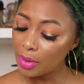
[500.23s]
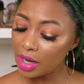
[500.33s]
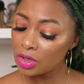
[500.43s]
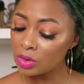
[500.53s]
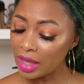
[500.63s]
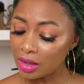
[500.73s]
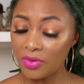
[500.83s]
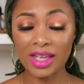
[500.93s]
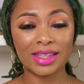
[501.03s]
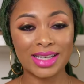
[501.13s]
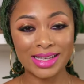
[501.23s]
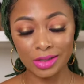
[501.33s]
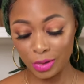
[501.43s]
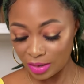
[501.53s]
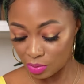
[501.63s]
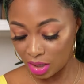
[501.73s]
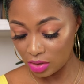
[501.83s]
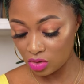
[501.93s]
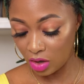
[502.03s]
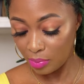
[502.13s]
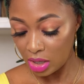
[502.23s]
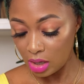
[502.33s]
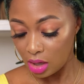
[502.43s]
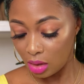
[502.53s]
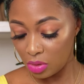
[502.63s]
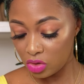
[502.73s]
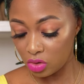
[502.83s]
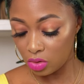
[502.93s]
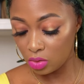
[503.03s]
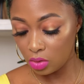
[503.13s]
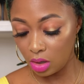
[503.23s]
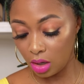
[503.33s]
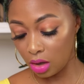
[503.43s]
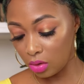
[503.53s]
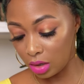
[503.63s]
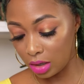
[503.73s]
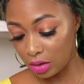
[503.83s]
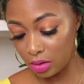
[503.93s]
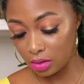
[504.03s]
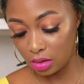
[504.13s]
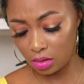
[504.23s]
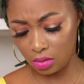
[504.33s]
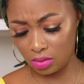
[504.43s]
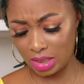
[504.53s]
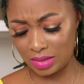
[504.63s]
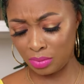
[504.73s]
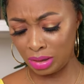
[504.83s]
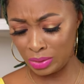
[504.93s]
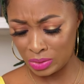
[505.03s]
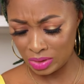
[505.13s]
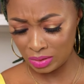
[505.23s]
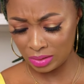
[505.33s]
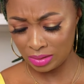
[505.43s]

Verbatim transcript: But I do like the fact that it has a crossbody strap. Let me show you the other color. Oh, this it's blue too.